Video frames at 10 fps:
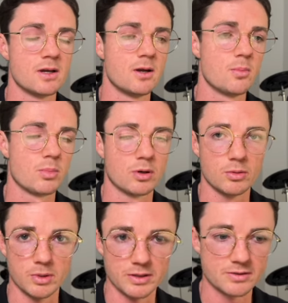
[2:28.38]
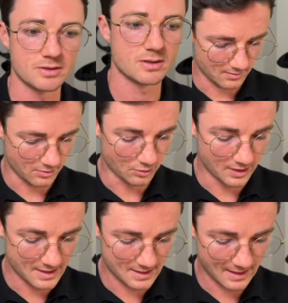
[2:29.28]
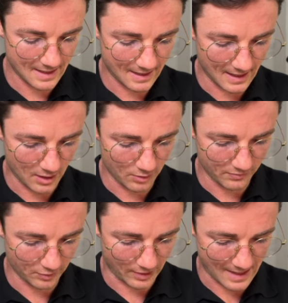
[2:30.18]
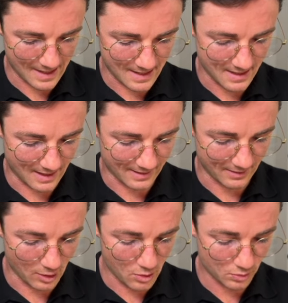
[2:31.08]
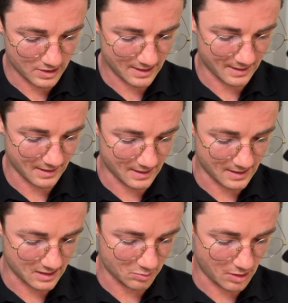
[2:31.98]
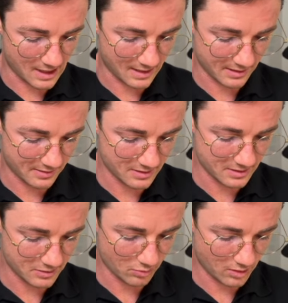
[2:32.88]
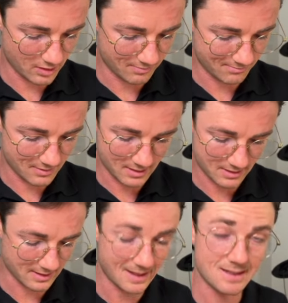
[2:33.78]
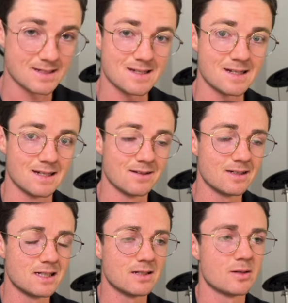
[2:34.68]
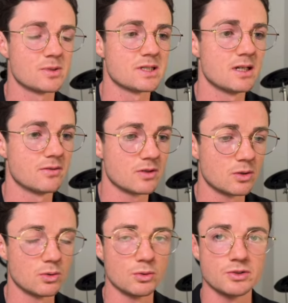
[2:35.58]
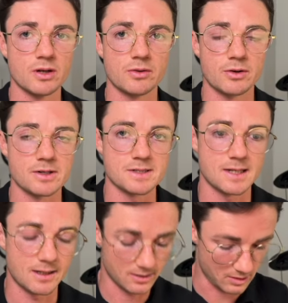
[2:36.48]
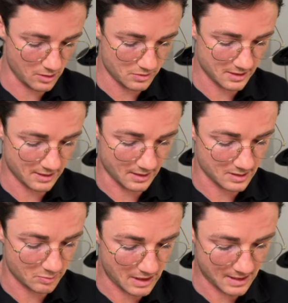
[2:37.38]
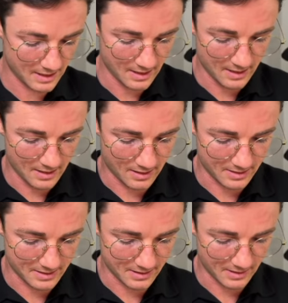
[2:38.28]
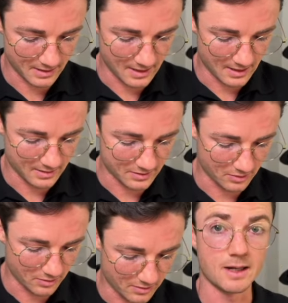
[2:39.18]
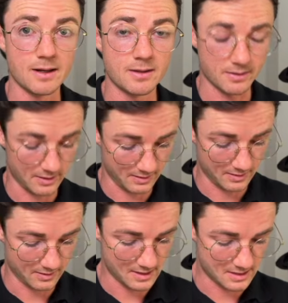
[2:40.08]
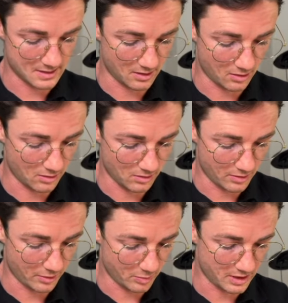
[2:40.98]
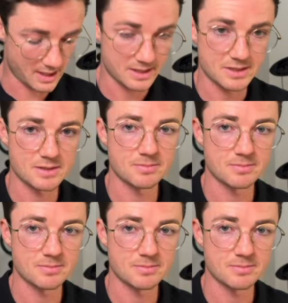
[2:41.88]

per month. You need to get it out of your head that low ticket is bad. This is what, I hate to say it, 99% of the gurus out there are saying low ticket is bad, high ticket is good. I think this is a whole load of BS.